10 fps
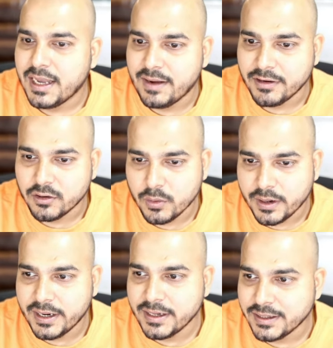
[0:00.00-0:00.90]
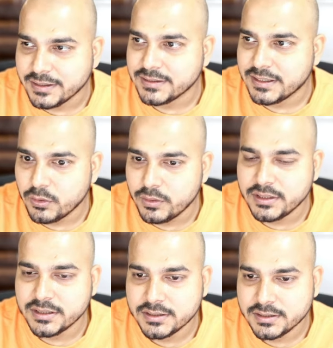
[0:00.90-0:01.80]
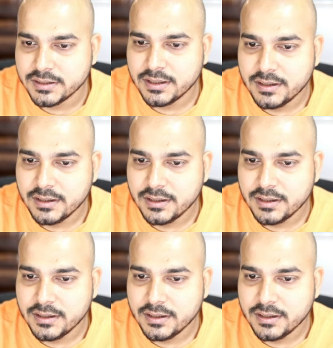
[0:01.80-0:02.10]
I will go ahead and execute this.